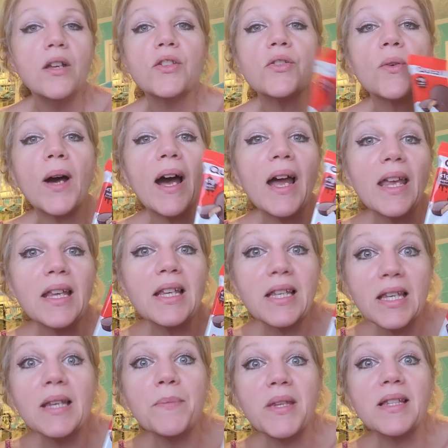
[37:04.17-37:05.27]
So I can
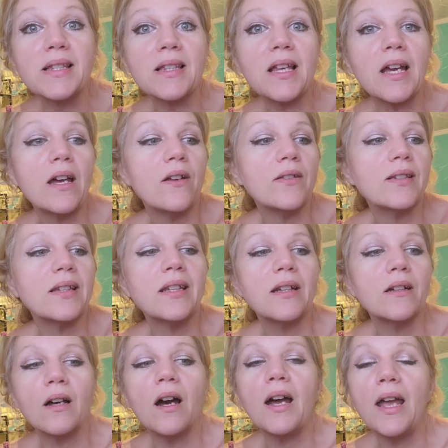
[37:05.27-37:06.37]
keep these in the house. Like,
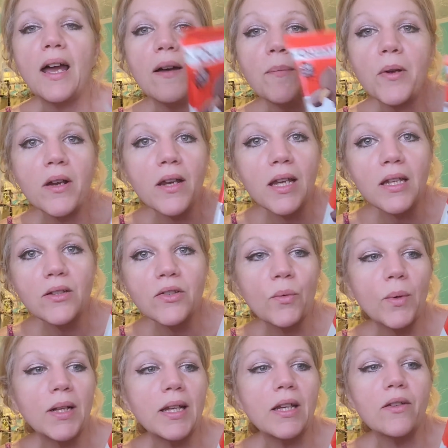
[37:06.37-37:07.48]
I have probably
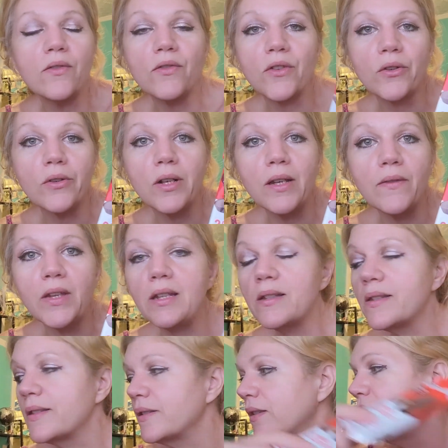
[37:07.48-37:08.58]
twenty or thirty of these.